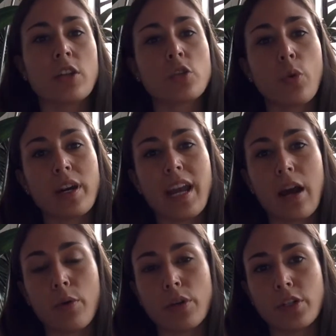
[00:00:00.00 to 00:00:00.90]
20
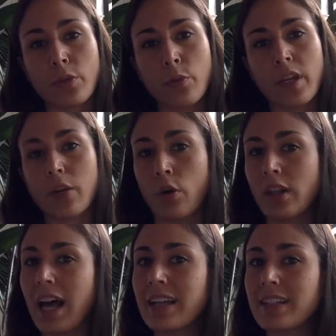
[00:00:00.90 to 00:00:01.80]
hours a week or
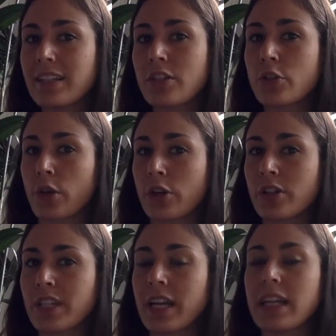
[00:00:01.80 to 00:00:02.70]
less during your
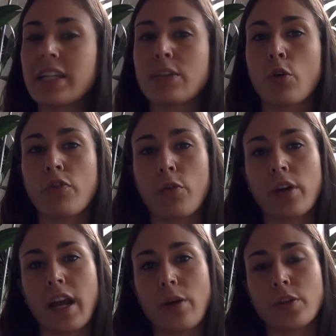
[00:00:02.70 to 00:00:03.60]
studies, or
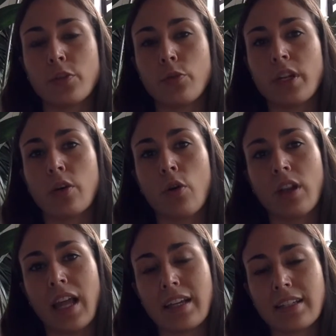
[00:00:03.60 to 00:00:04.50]
40 hours a week or
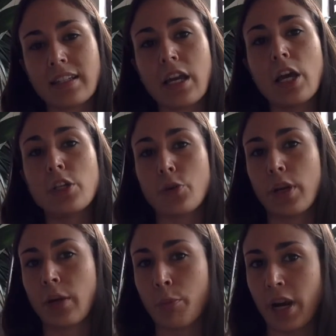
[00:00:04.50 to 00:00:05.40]
less
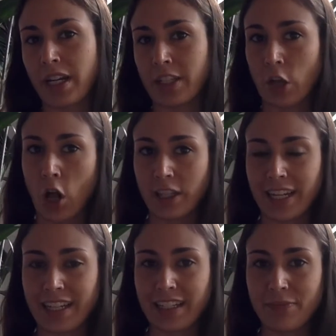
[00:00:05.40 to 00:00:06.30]
during breaks and
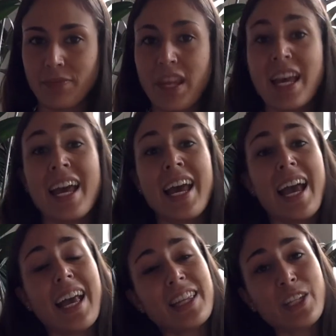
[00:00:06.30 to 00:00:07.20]
holidays.
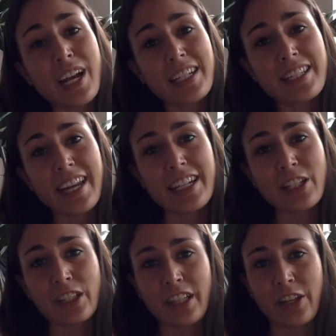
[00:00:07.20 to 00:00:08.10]
In the United
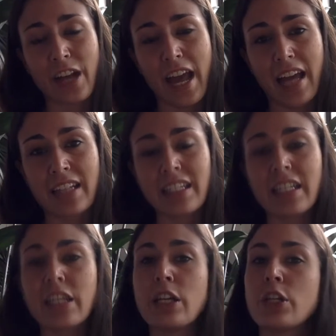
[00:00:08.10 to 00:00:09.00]
States, on the other hand,
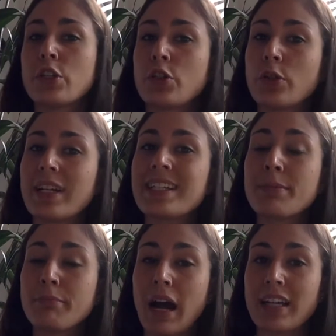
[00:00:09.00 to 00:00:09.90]

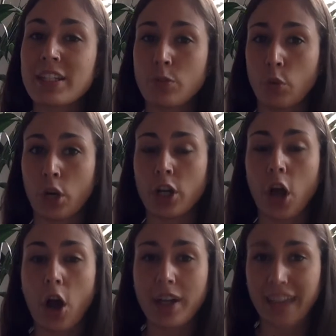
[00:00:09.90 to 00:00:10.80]
students must
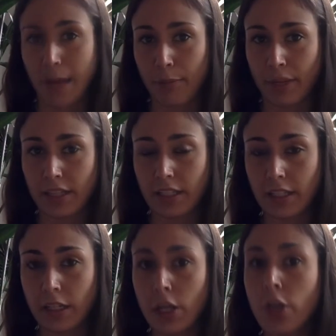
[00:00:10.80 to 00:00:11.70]
work on
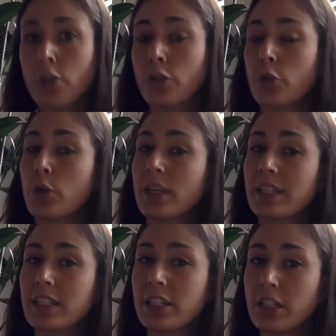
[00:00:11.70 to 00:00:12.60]
campus. So you
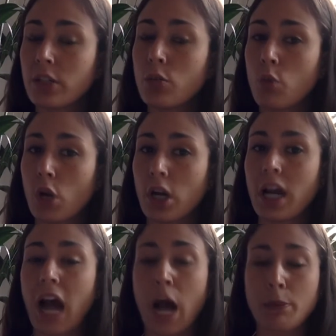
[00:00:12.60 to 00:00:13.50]
can still
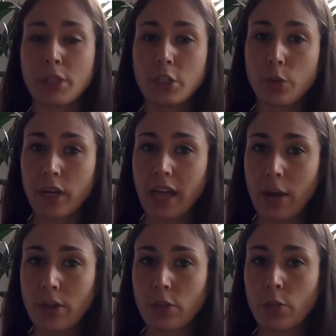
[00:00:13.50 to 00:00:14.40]
work up to 20
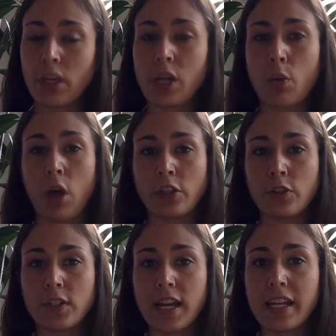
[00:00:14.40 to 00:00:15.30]
hours a week while you
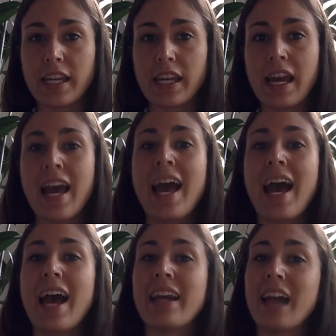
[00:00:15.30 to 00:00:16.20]
study,
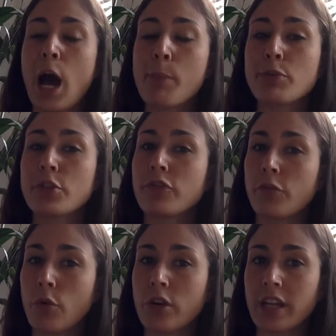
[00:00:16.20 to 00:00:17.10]
and up to
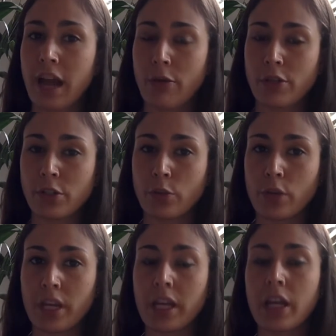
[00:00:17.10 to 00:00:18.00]
40 hours a
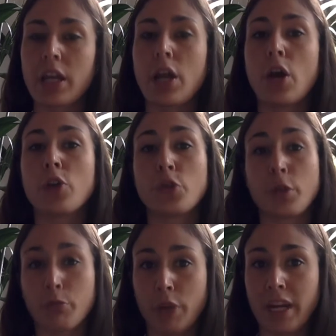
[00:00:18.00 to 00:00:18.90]
week
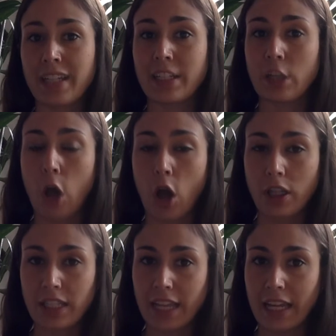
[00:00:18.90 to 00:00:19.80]
during breaks and
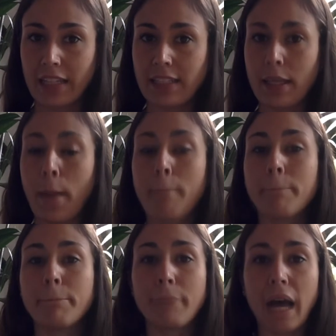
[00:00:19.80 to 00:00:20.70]
holidays,
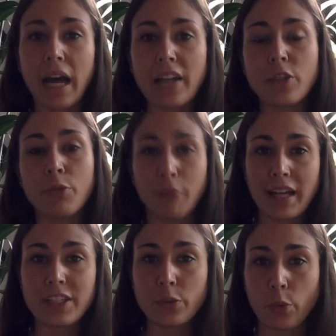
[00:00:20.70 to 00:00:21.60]
but you
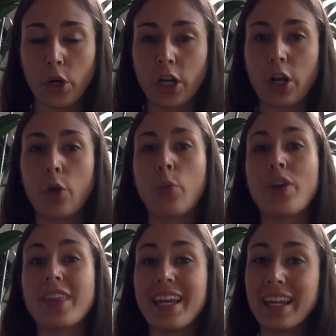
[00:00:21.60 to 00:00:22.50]
must work
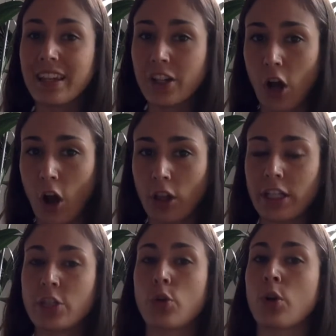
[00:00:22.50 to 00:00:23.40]
within the
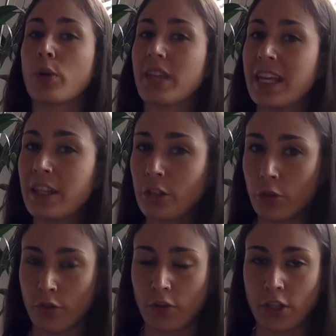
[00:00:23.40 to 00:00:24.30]
college or within the
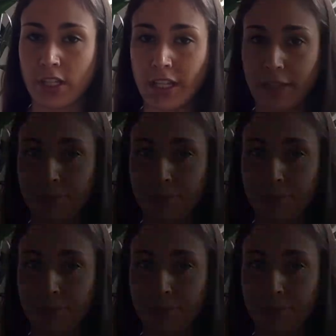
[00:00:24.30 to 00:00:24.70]
university.